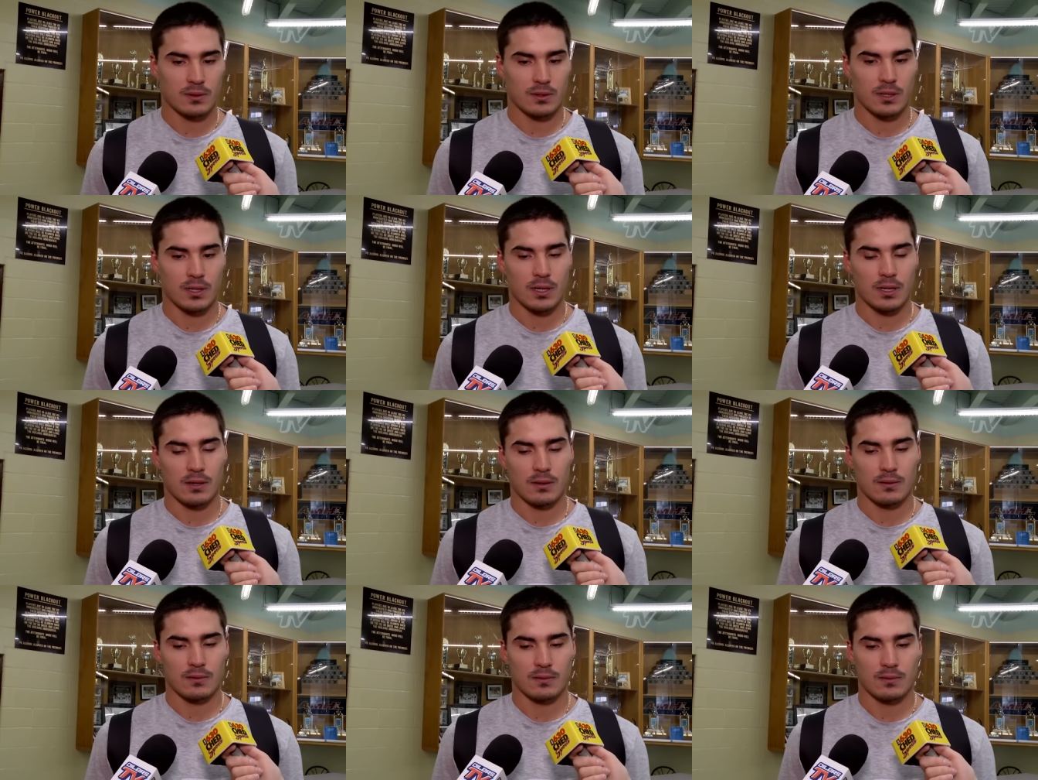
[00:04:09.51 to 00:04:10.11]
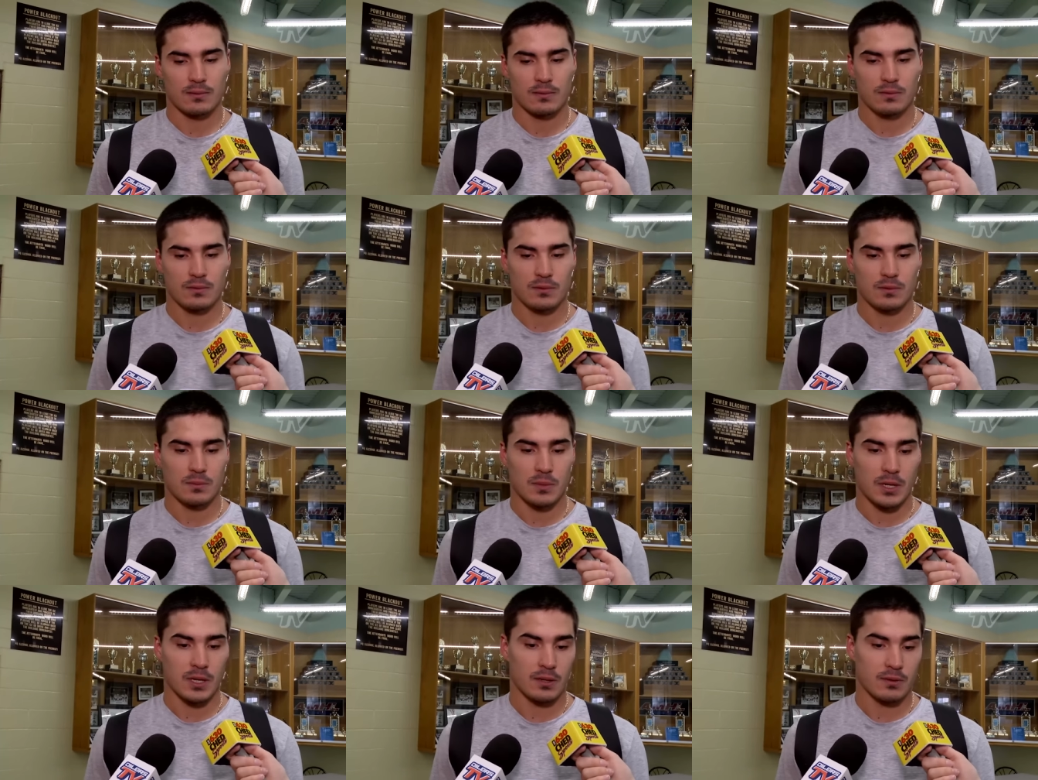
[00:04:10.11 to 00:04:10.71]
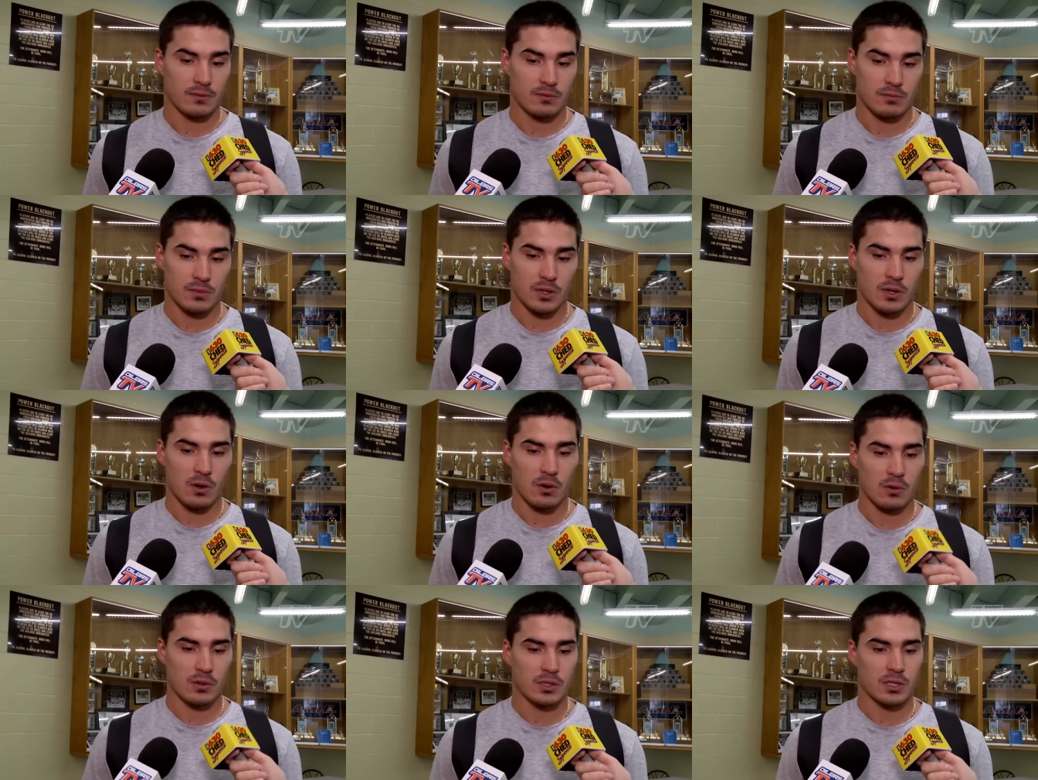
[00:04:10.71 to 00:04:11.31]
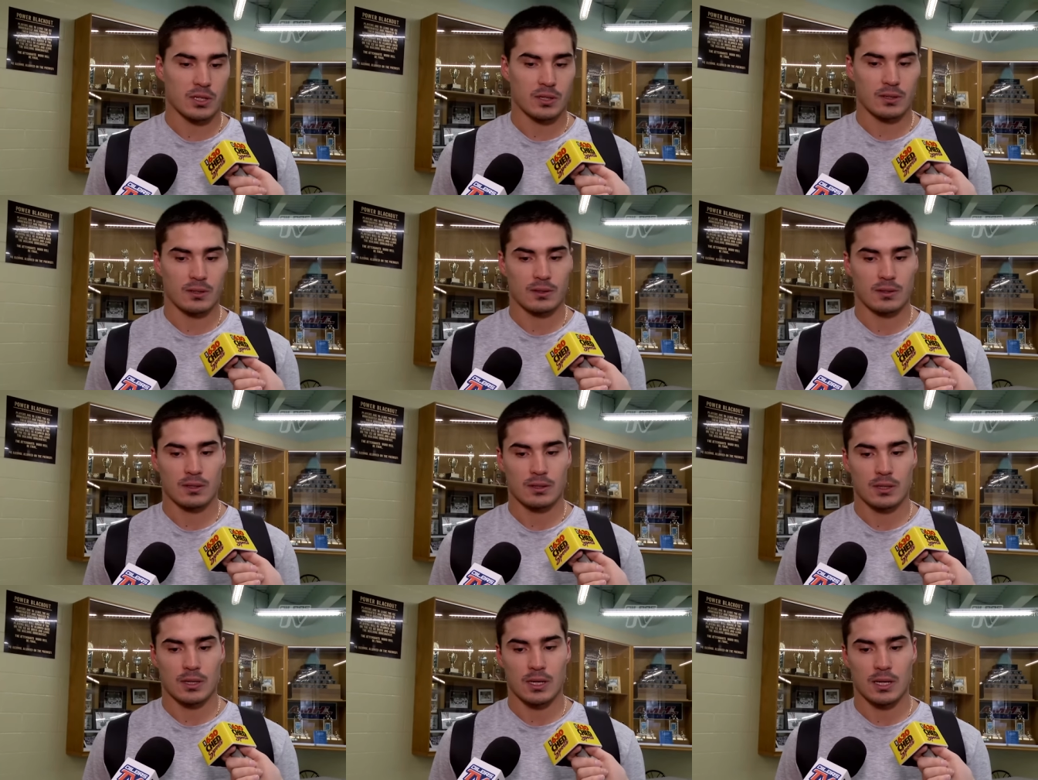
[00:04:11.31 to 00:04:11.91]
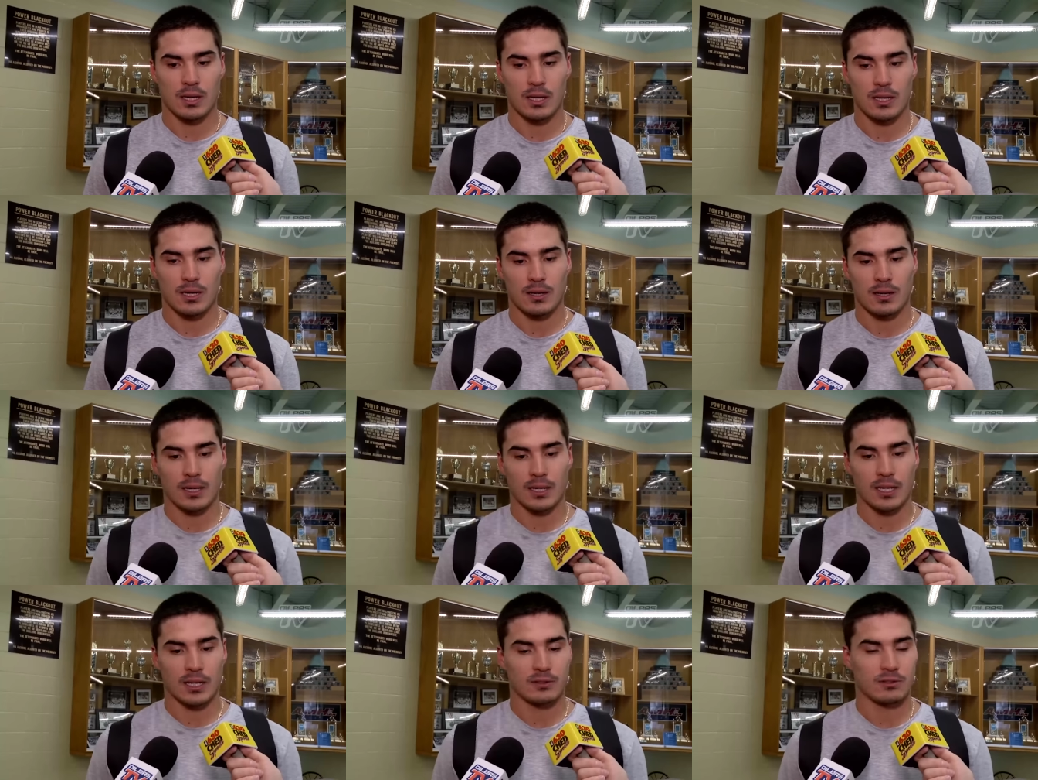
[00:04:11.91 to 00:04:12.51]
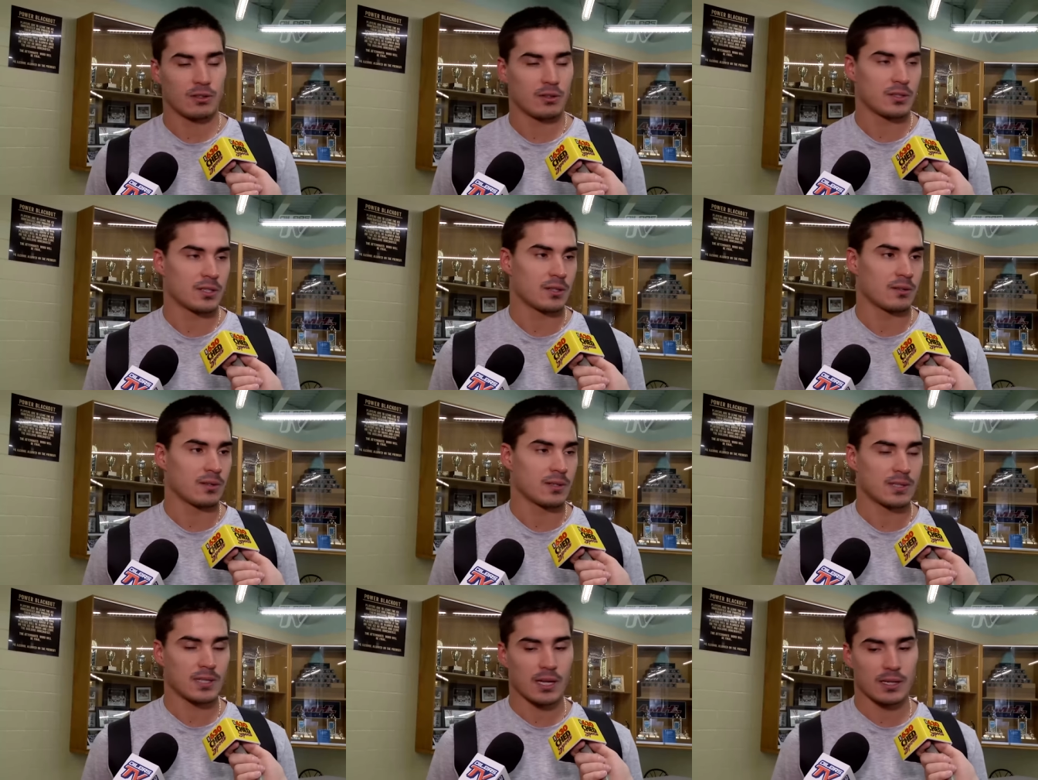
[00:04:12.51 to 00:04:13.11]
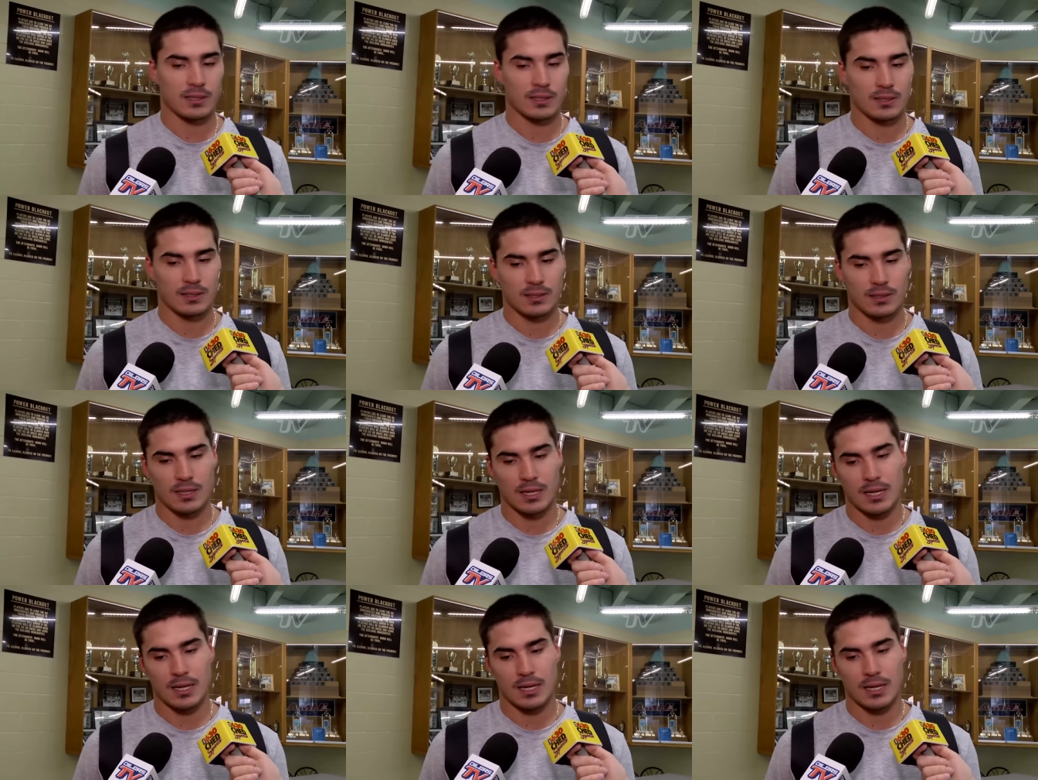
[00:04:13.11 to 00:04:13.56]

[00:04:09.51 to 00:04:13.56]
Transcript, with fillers: Uh, from my from my coach, and uh, I got Rosie in the center,